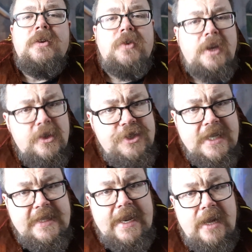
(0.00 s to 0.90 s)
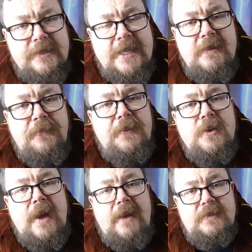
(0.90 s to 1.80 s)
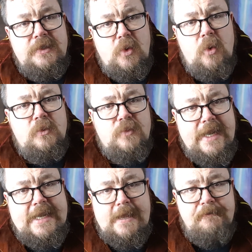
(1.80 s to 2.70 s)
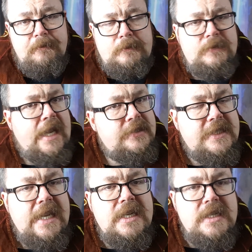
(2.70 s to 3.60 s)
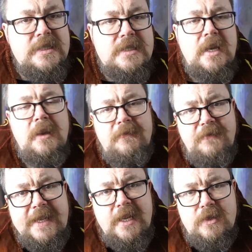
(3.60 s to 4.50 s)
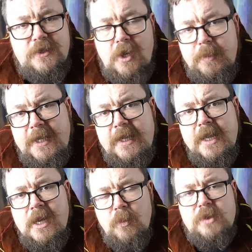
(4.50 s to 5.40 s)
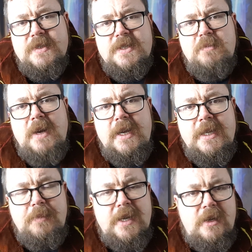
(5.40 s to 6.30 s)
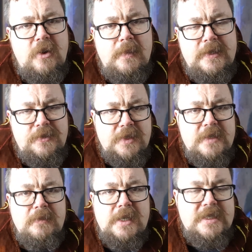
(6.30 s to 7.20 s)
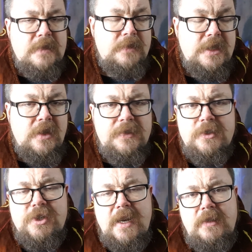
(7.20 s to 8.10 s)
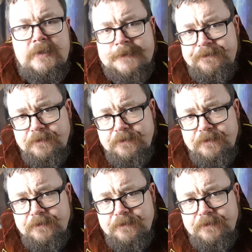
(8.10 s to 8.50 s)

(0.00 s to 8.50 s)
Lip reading: So go and check that out if you haven't already. Now, today's video topic was inspired by a comment written by somebody on the channel